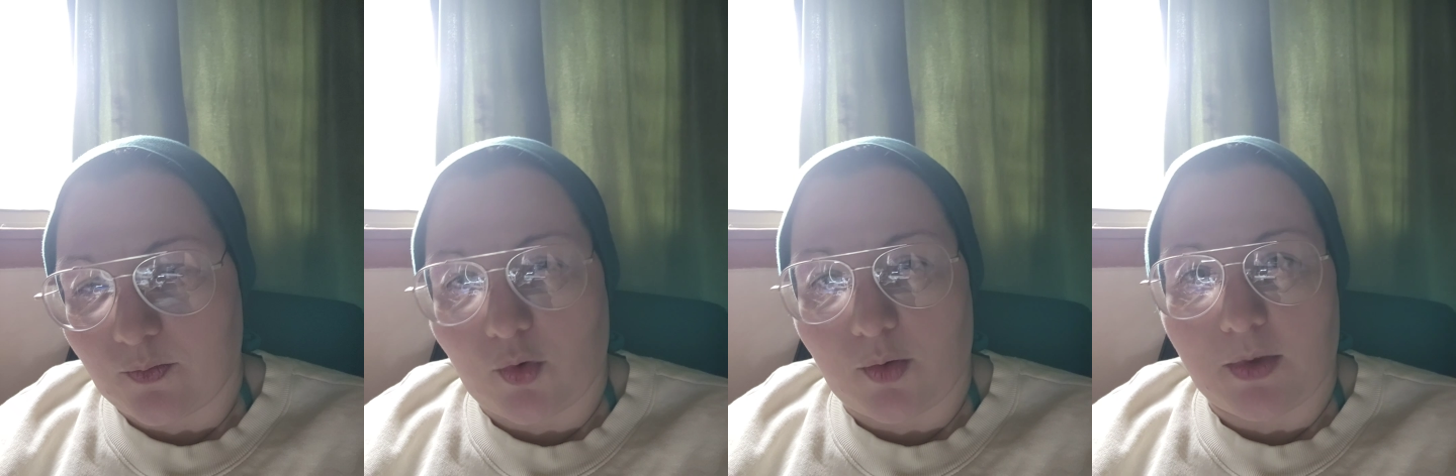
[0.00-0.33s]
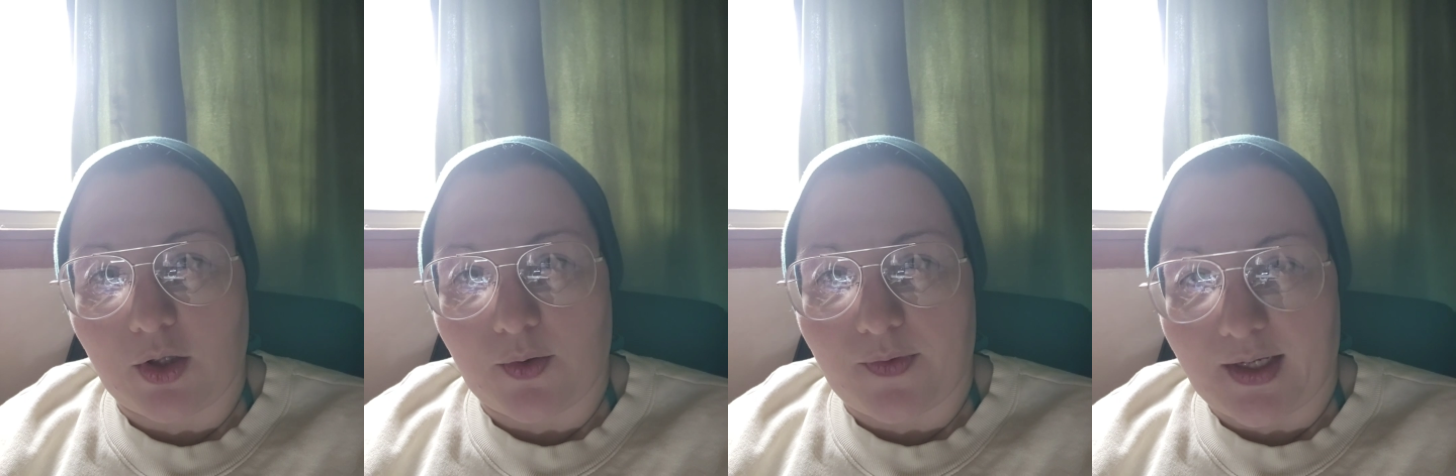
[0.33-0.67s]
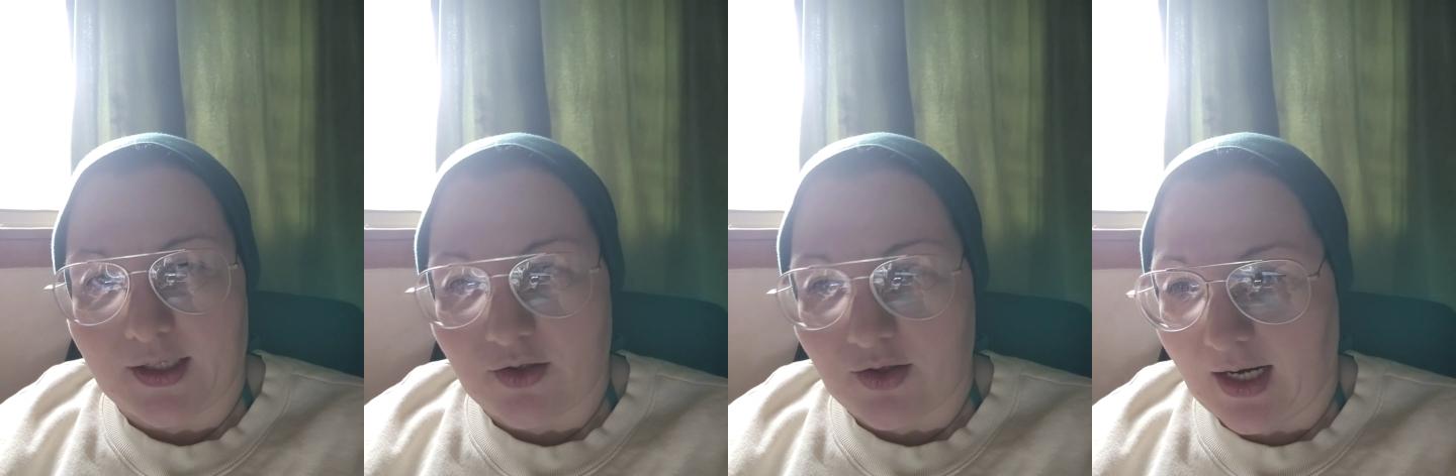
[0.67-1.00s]
warm clothing,
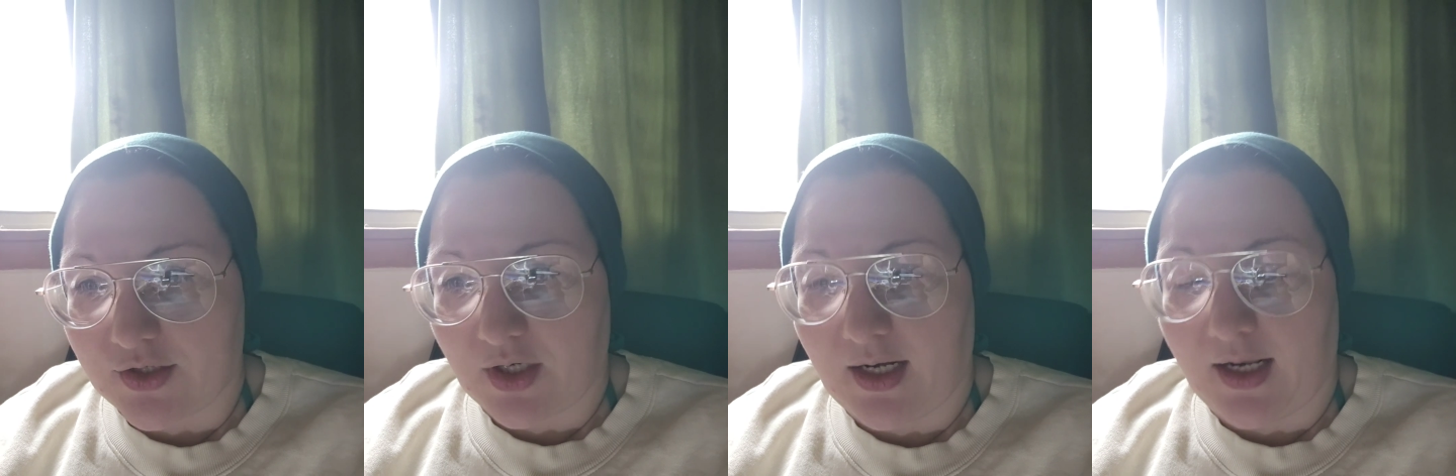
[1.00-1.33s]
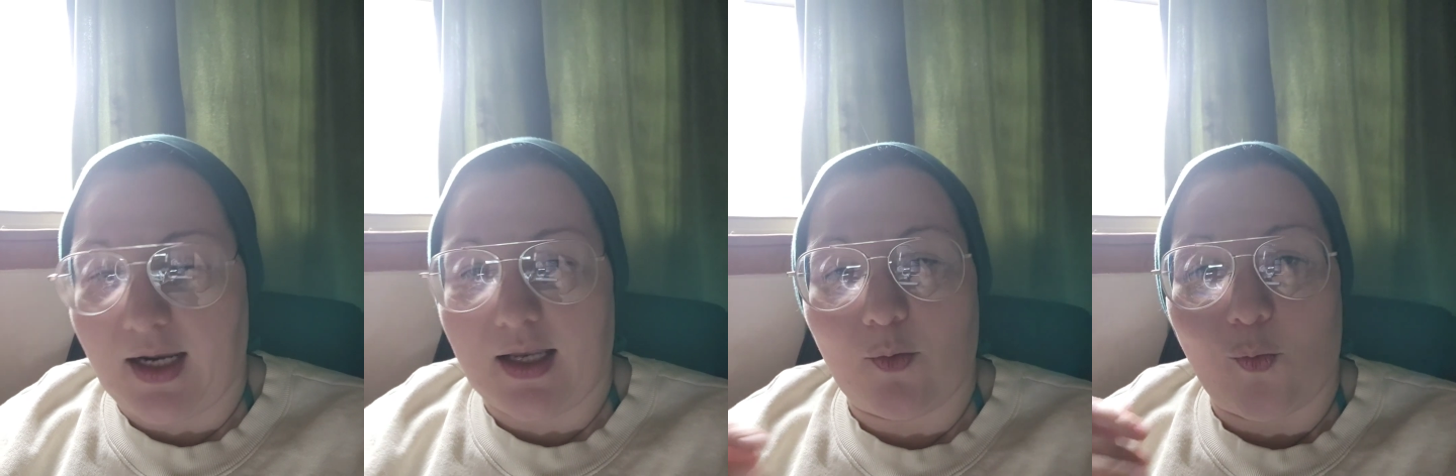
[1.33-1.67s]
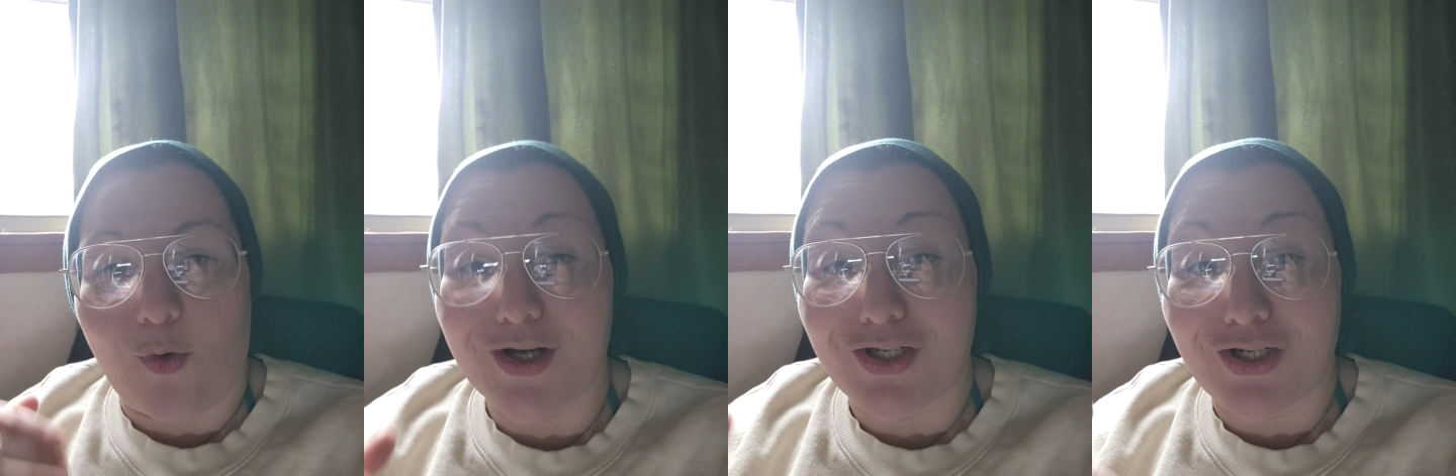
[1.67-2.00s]
and your cash on hand.
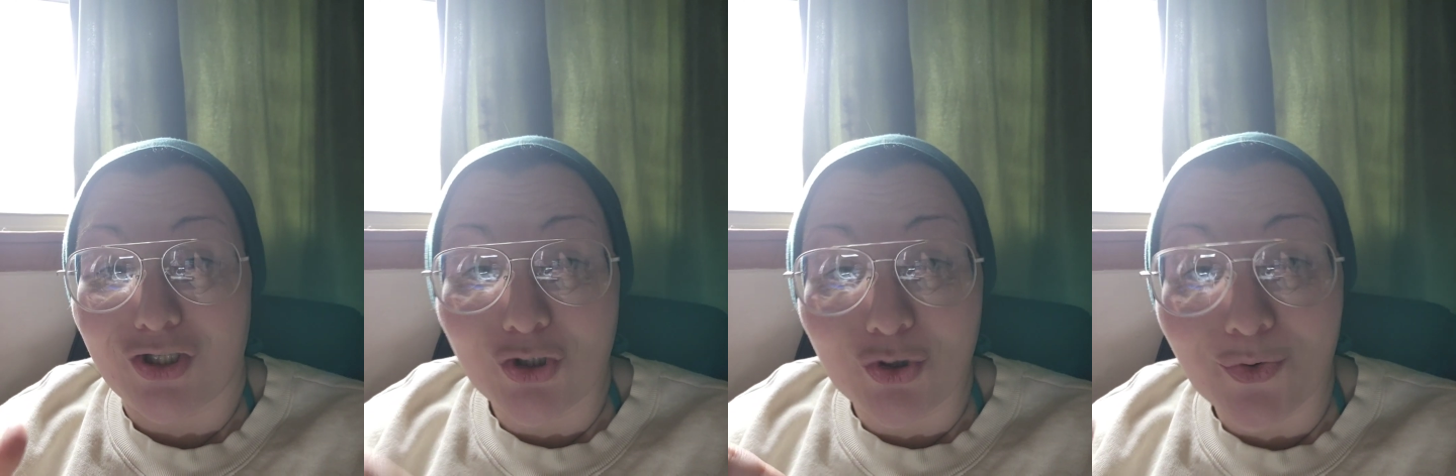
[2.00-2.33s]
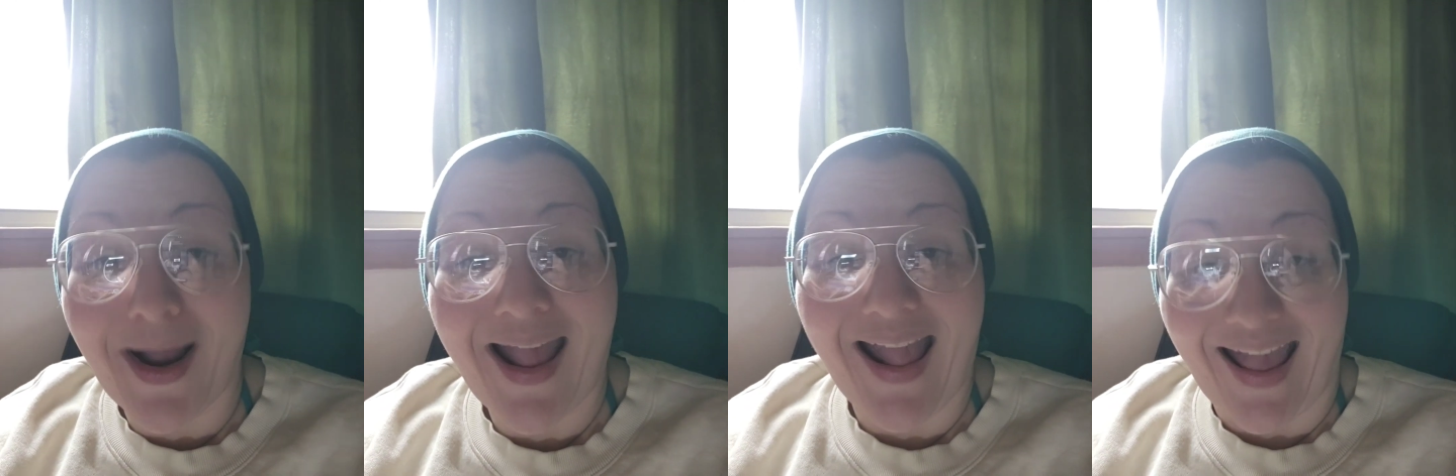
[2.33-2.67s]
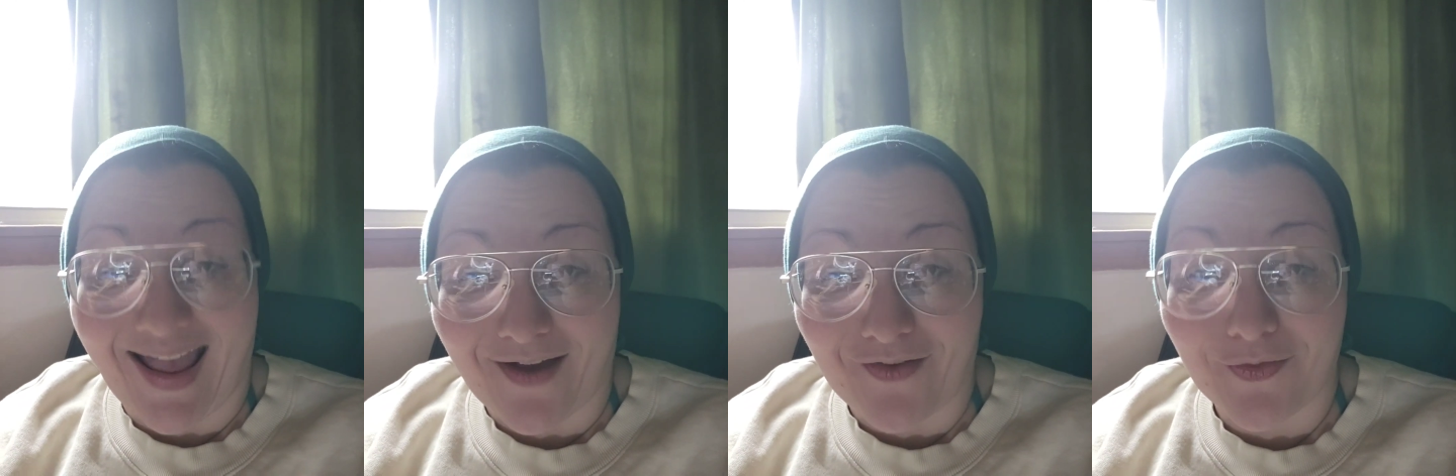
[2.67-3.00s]
What do you
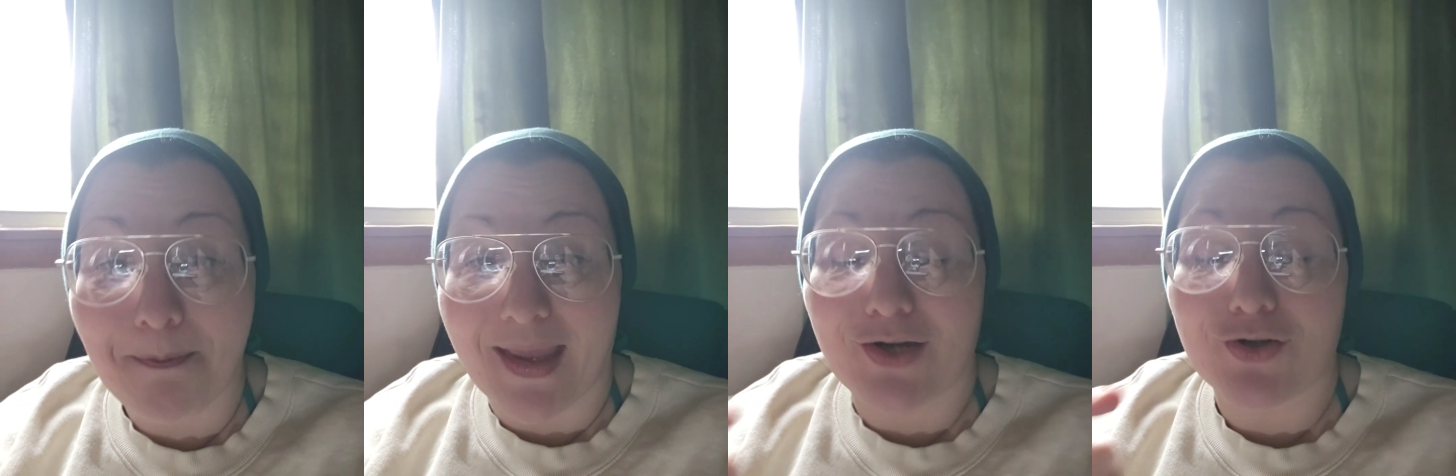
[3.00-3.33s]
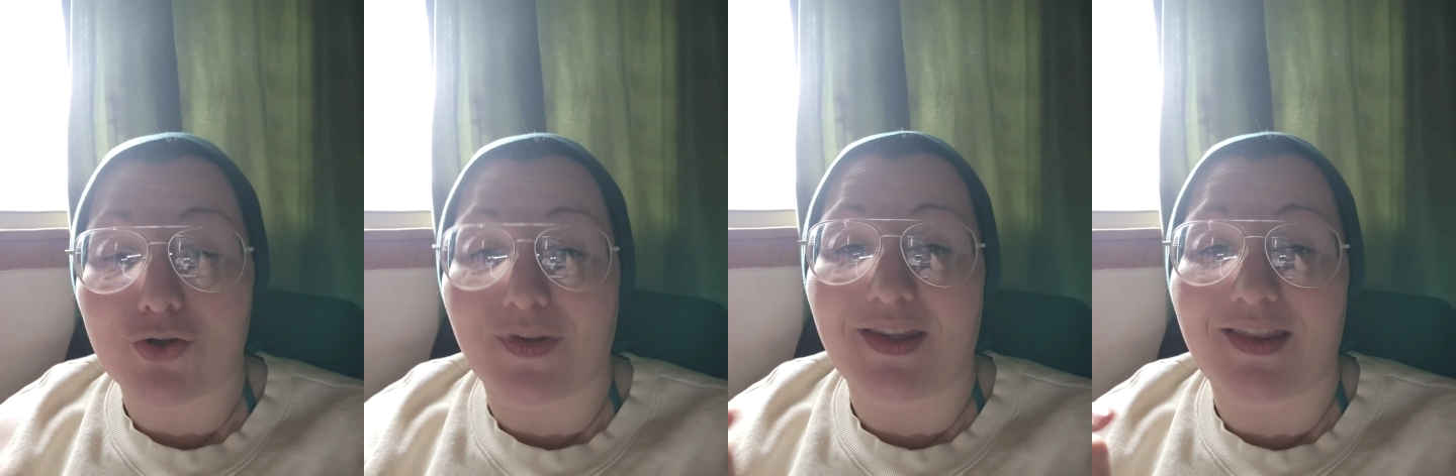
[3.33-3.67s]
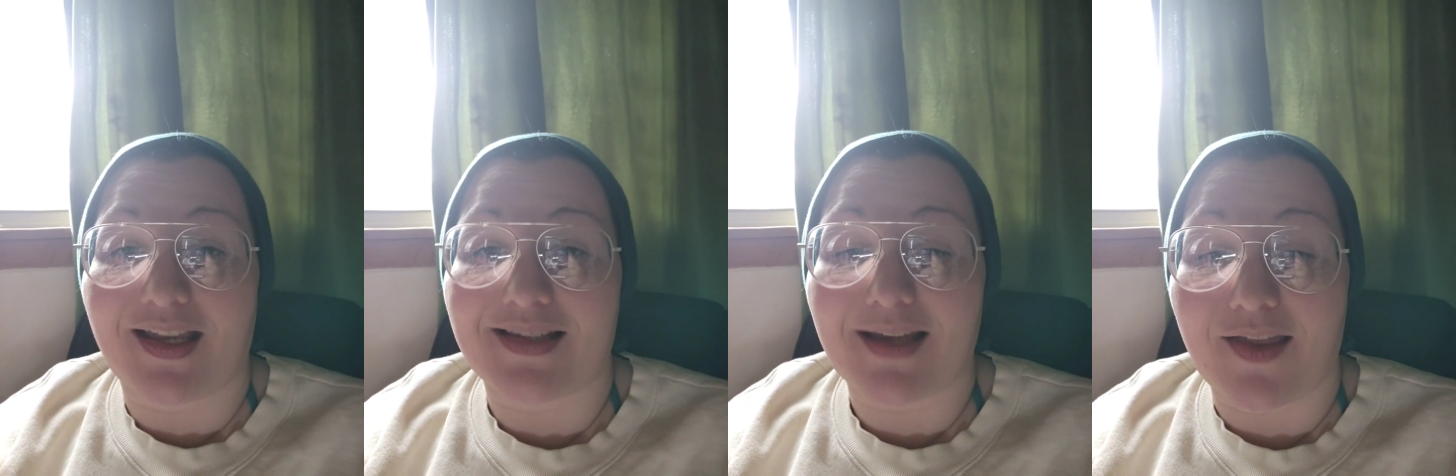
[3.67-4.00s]
have? Make sure that
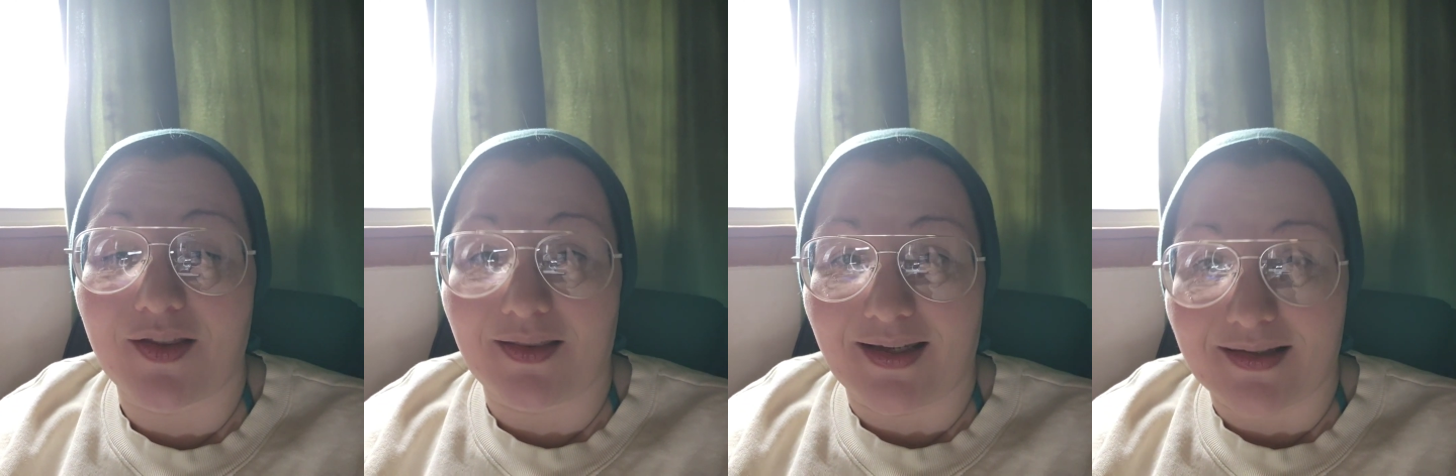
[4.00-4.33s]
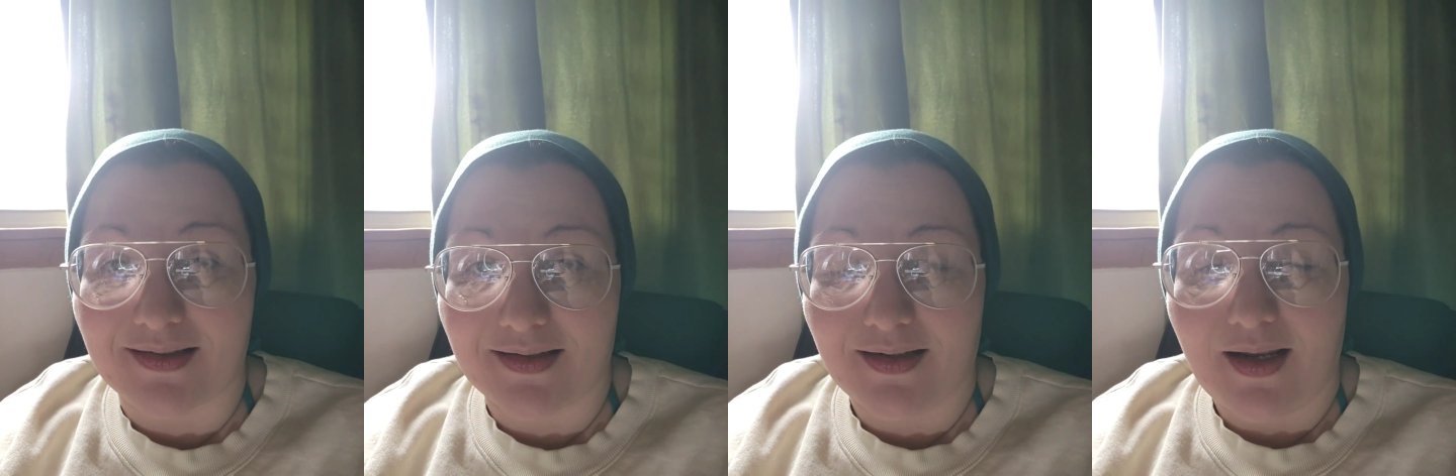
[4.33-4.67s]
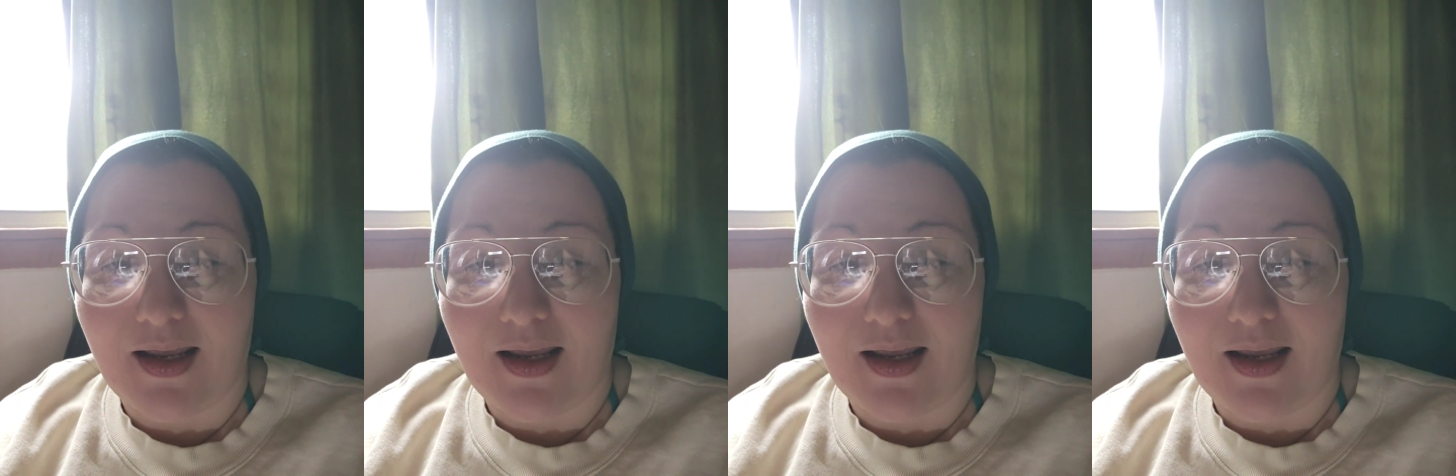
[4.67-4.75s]
that's on the list.